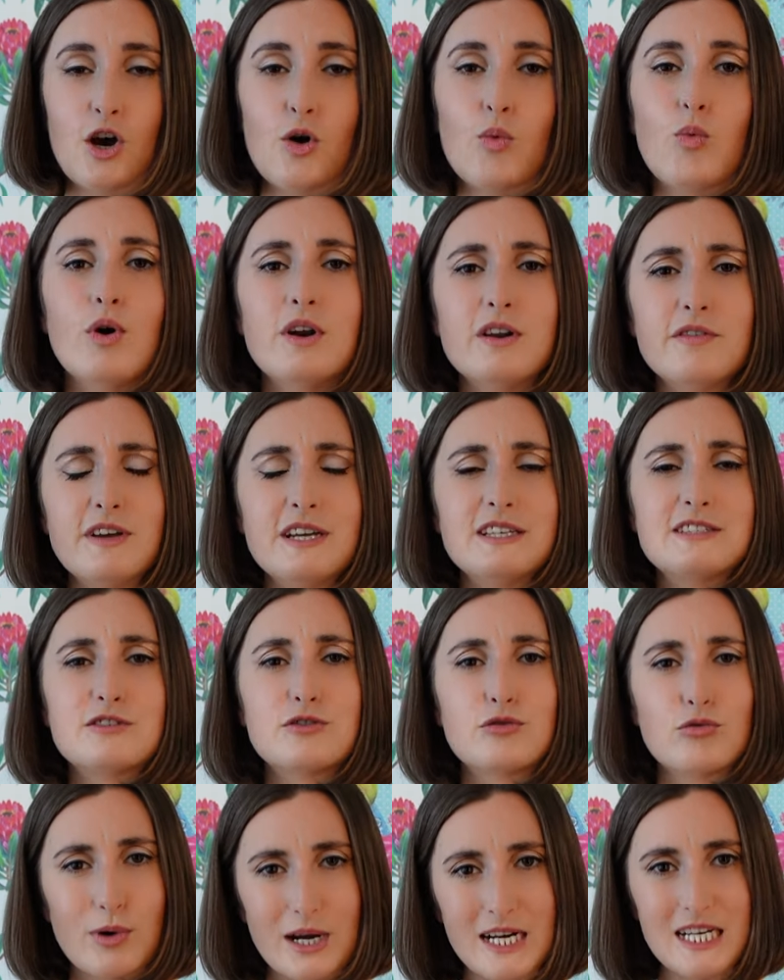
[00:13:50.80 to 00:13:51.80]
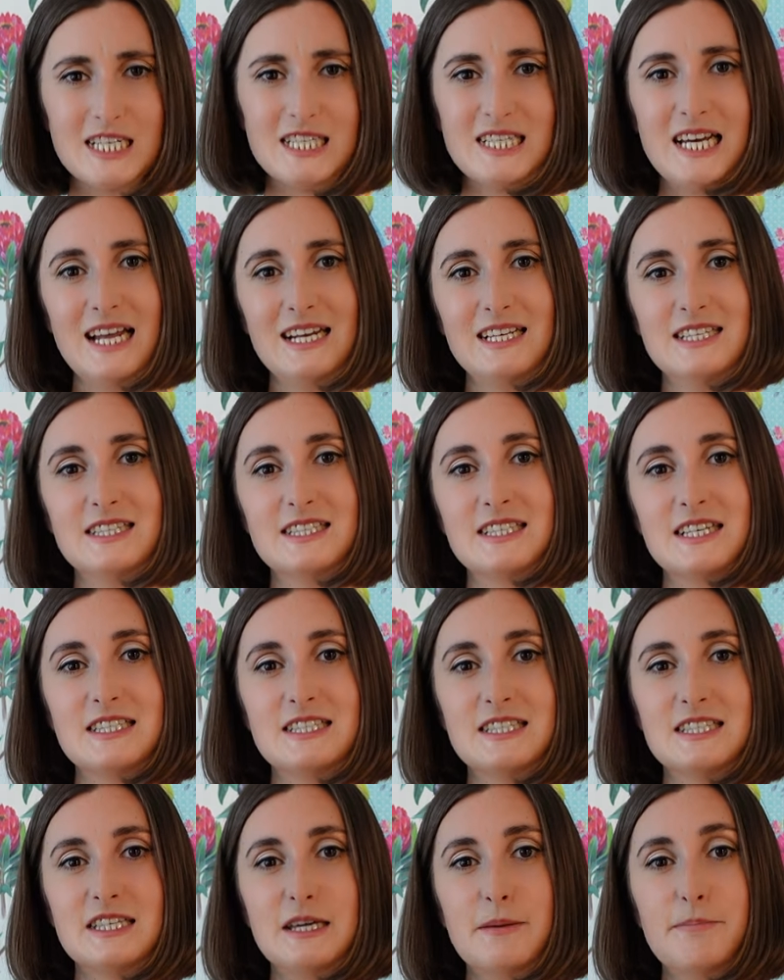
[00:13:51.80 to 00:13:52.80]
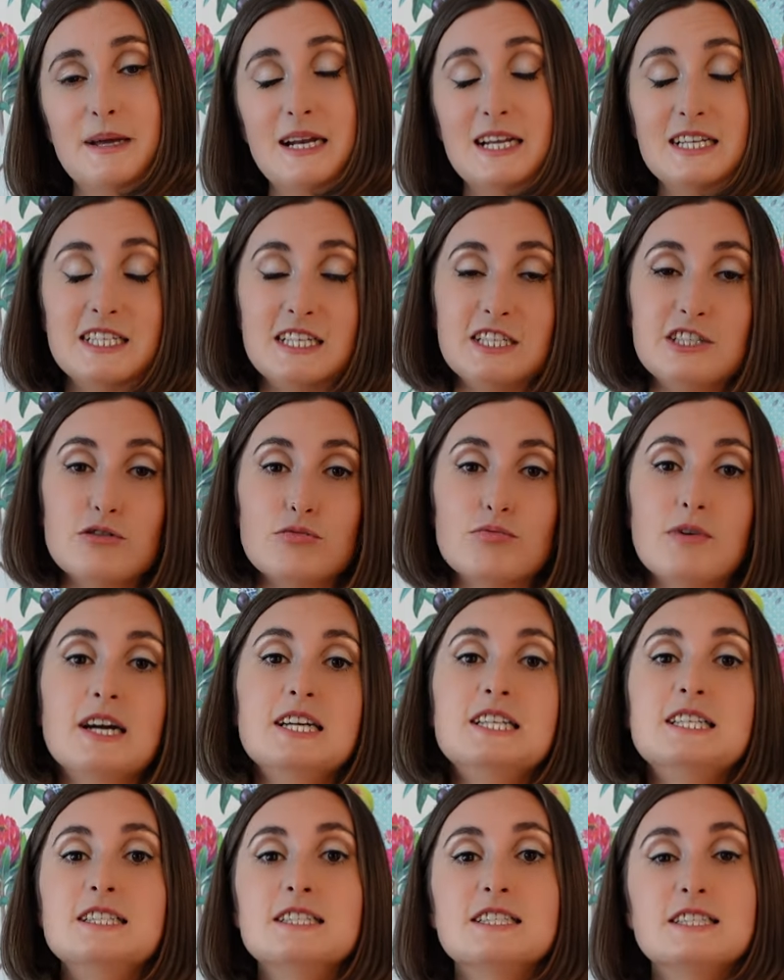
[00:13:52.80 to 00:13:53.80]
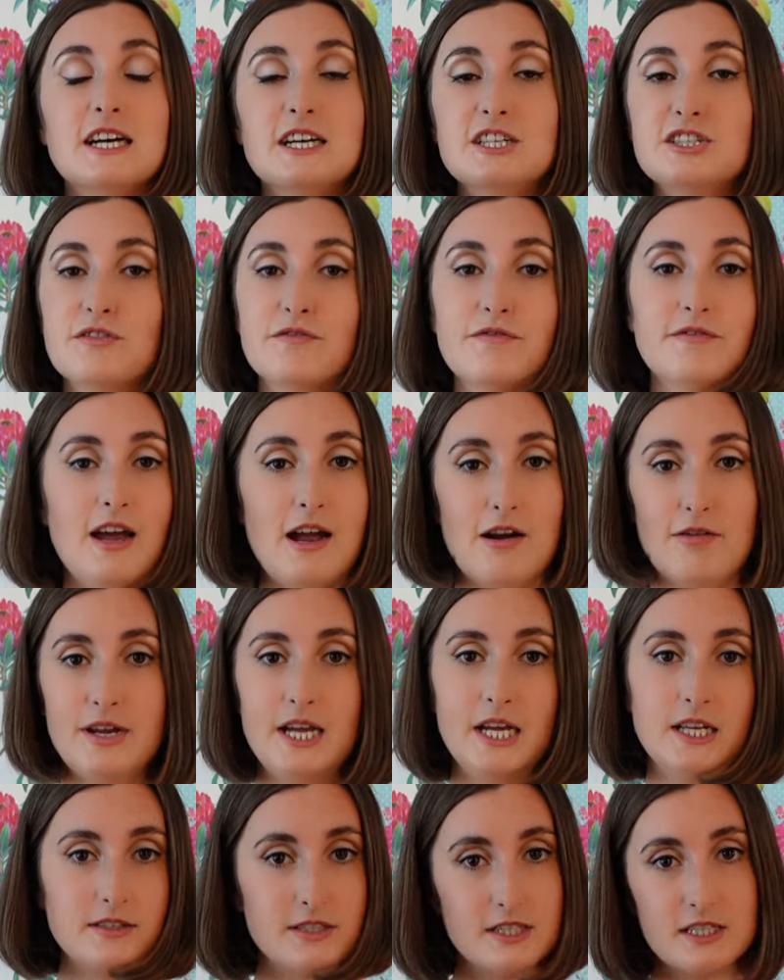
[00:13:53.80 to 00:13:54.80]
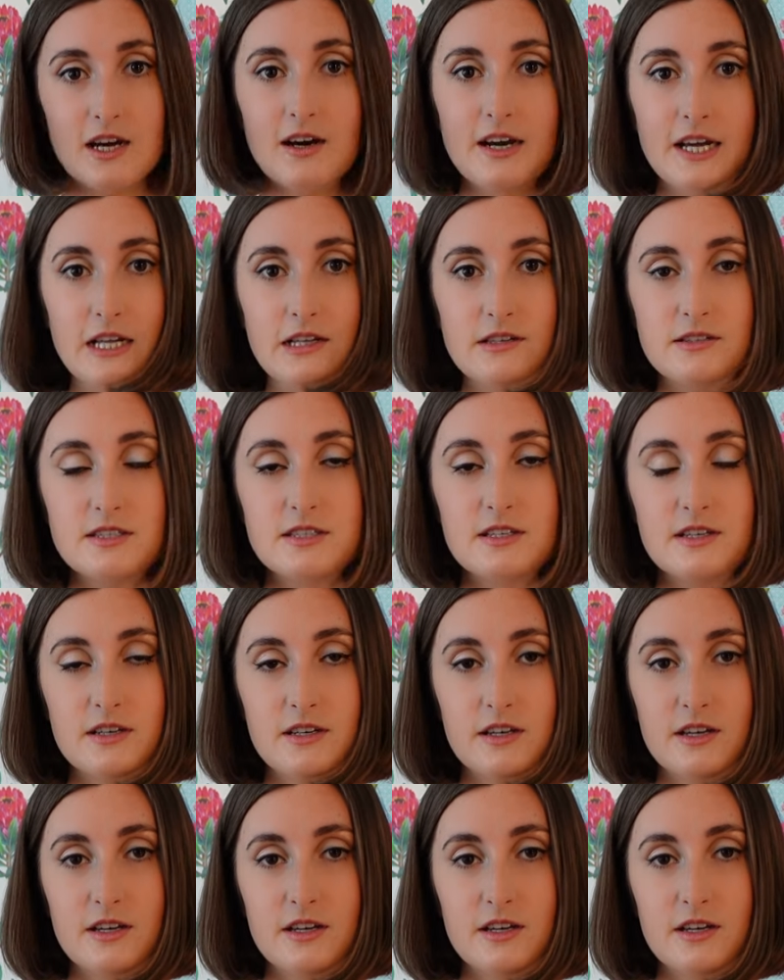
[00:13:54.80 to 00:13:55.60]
One of his great talents is the ability to write in such varying styles.